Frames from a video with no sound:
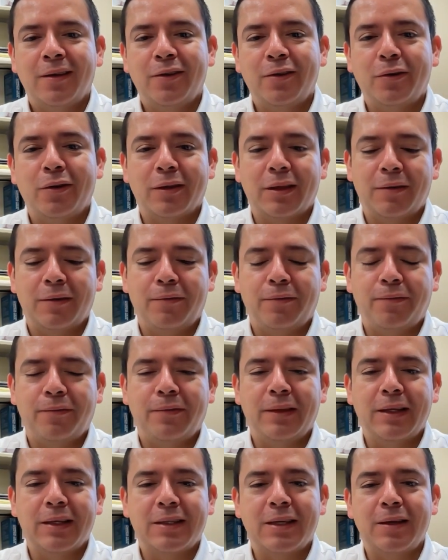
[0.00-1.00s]

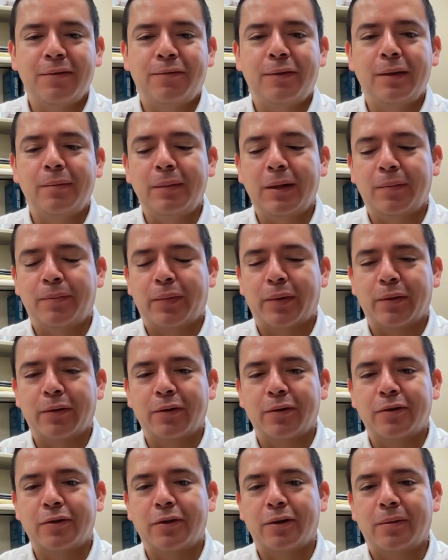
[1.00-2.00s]
the same feed mill
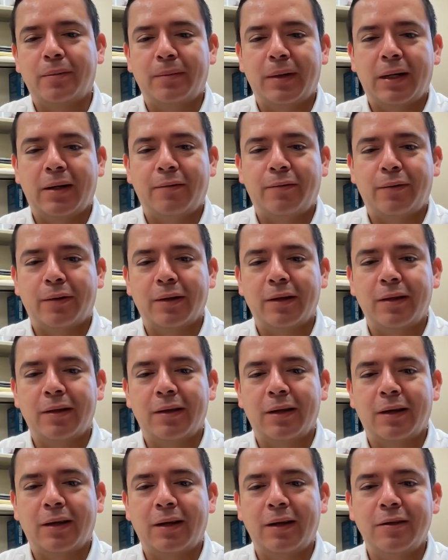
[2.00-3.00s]
produce some for the
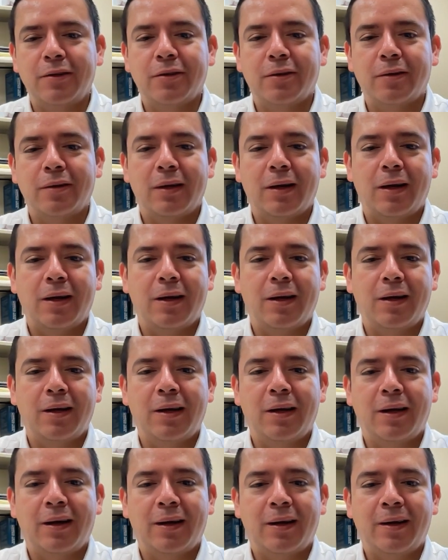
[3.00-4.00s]
integration
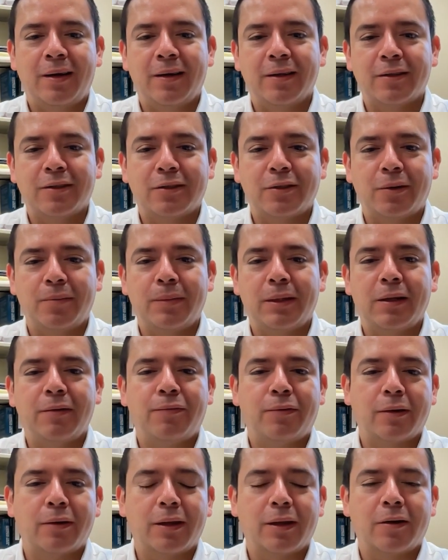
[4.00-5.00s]
and something
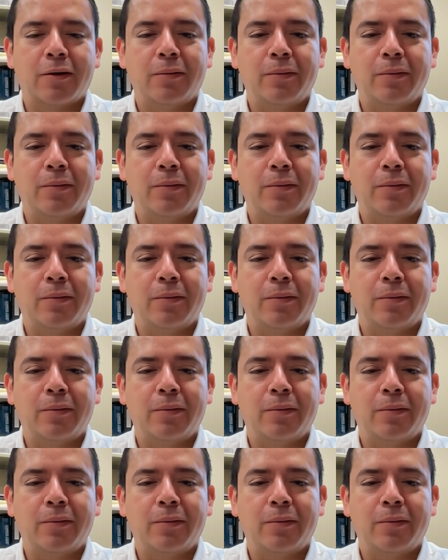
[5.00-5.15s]
for the